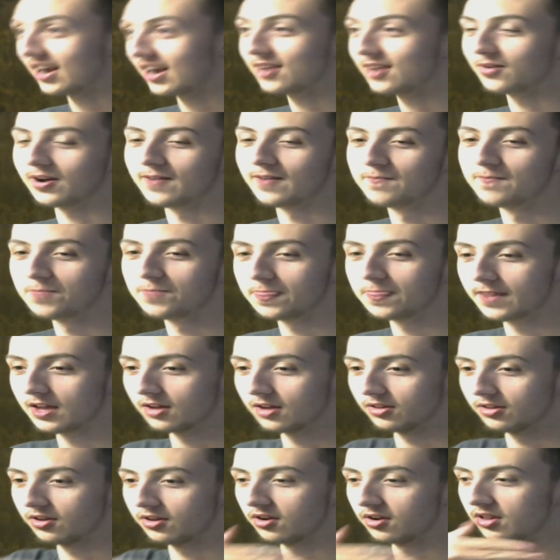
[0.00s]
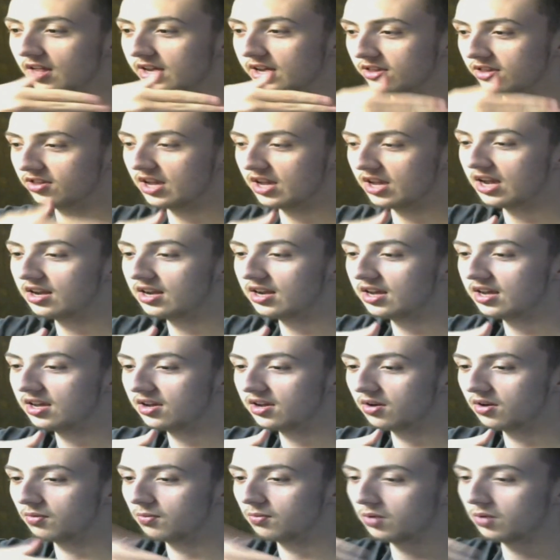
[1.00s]
Anyway, they're like
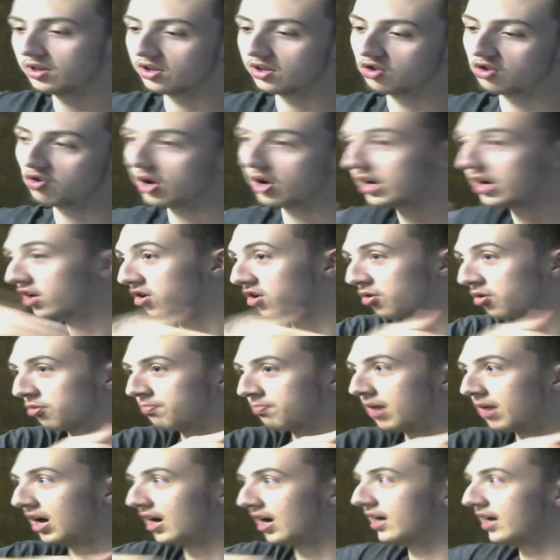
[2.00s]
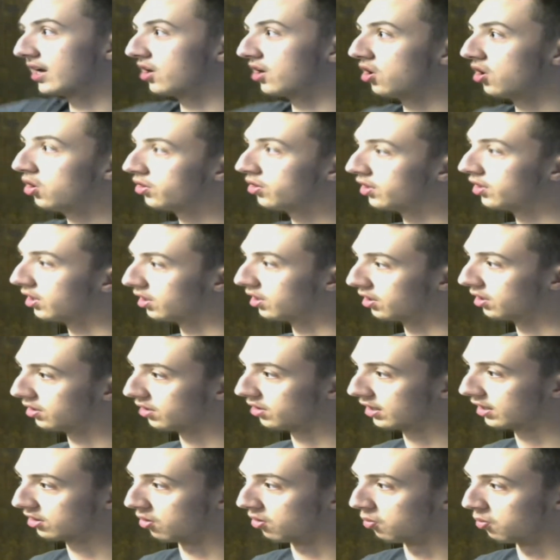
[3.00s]
standing when the train goes by and all the
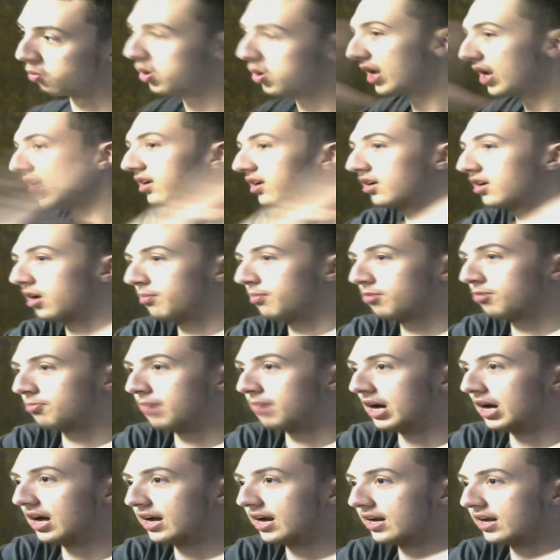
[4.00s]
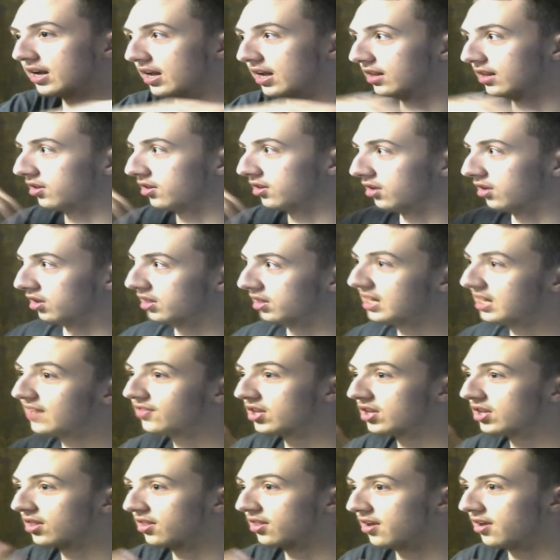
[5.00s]
the wind comes by and the
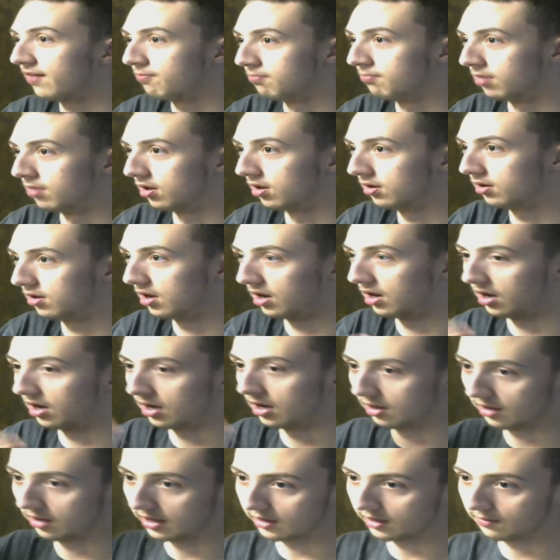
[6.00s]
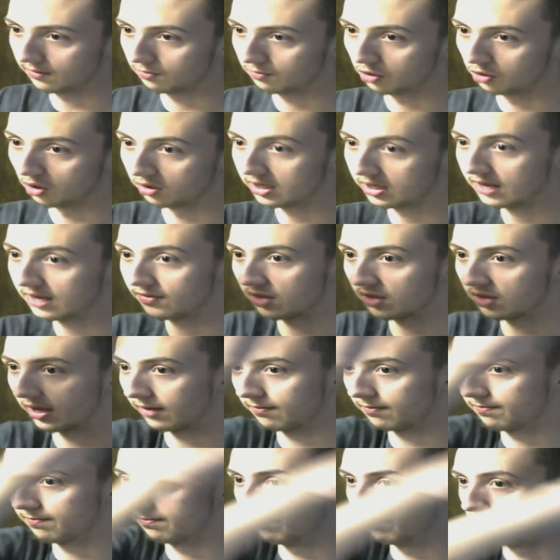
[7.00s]
leaves and stuff
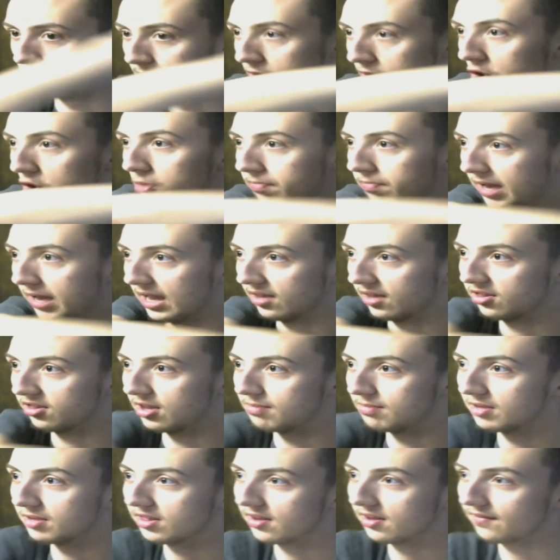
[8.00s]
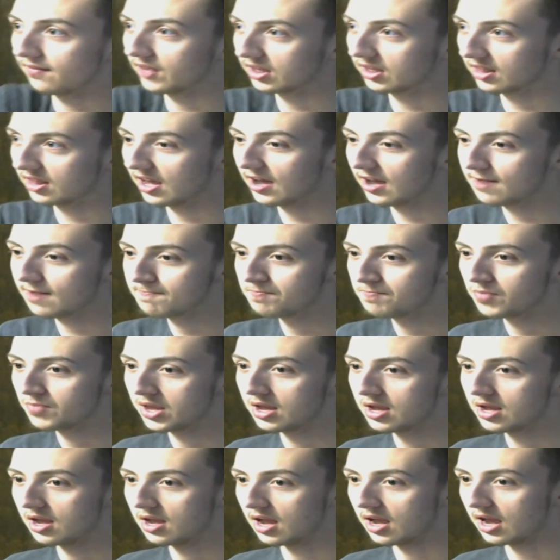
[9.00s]
blow past them and stuff like that,
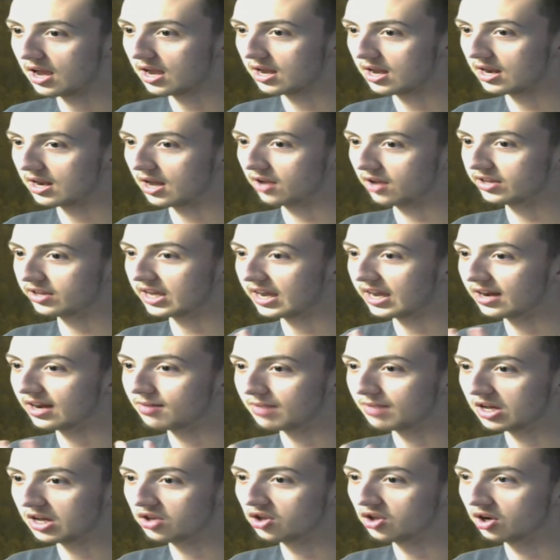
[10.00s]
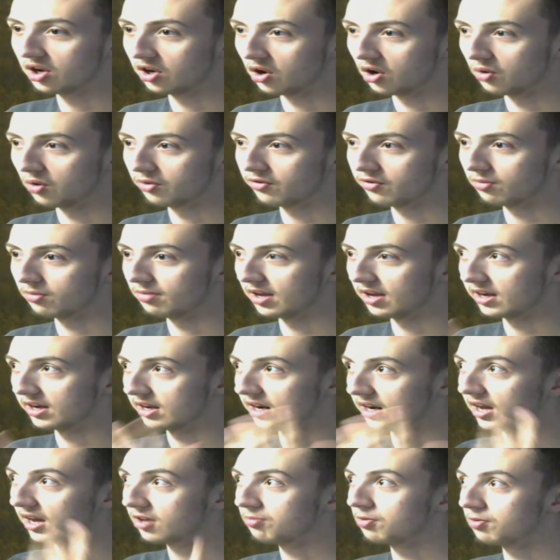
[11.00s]
and how the animation goes from like
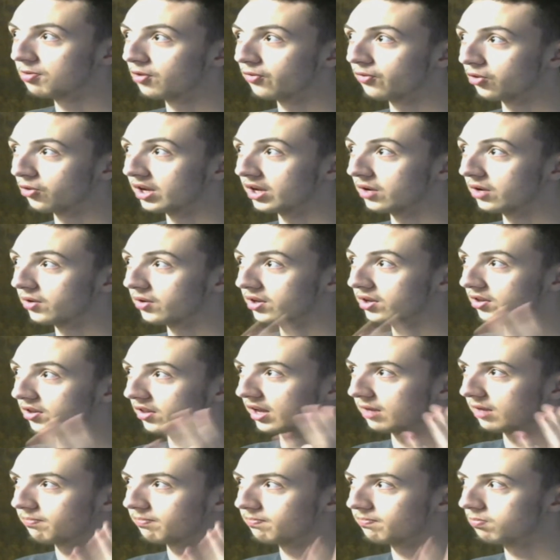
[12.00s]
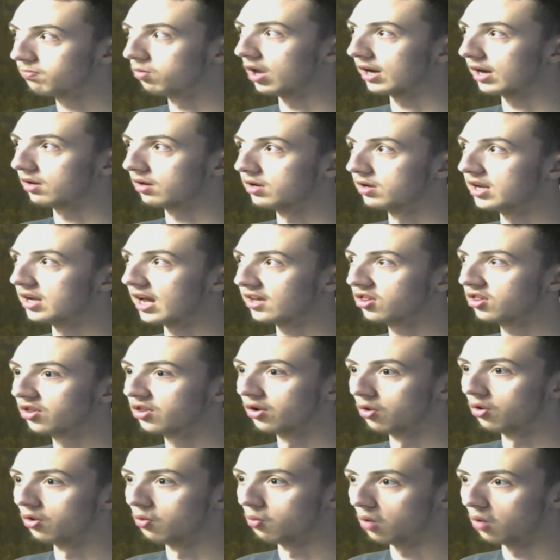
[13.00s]
a nice beautiful scenery to like nice
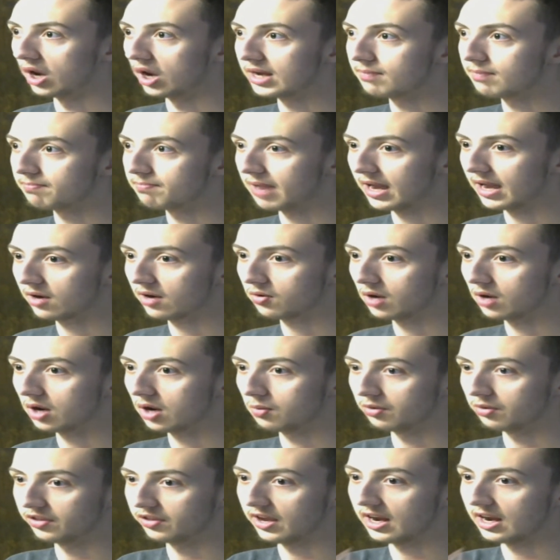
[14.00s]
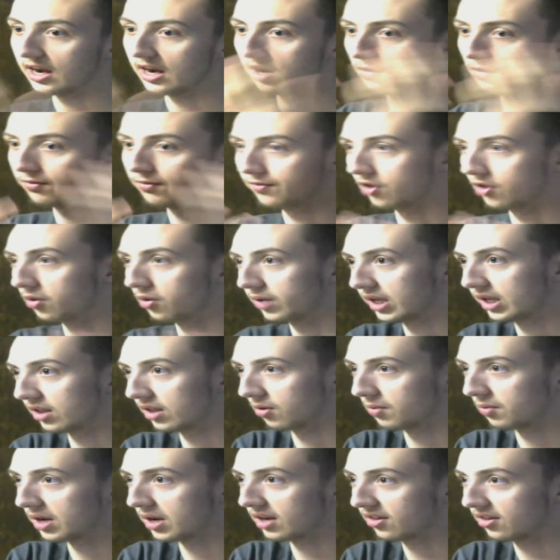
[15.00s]
little white background with the hair flowing in
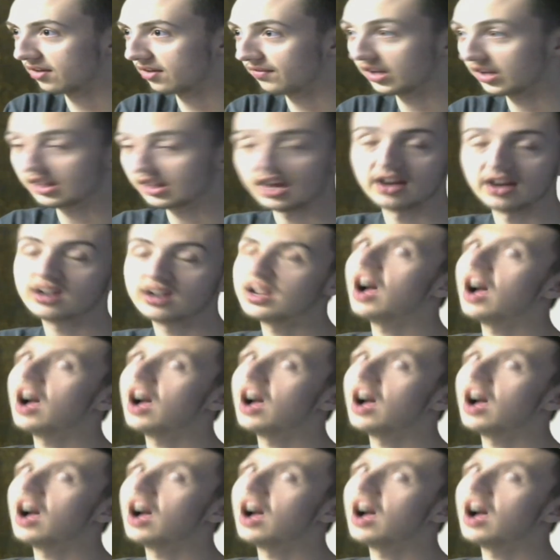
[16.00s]
the wind and stuff like that.